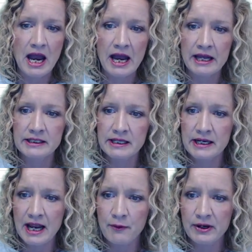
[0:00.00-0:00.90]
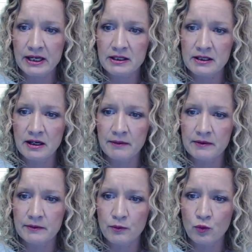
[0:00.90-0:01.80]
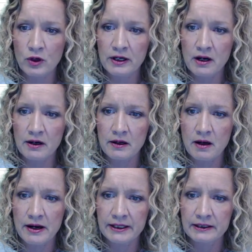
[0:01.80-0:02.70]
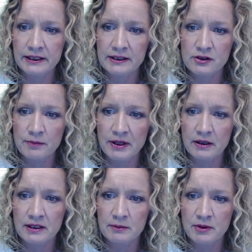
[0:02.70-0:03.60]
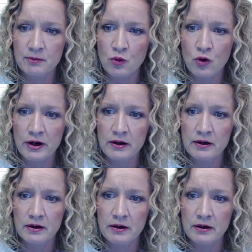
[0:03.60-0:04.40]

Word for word: And now we can work on lining things up a little bit more.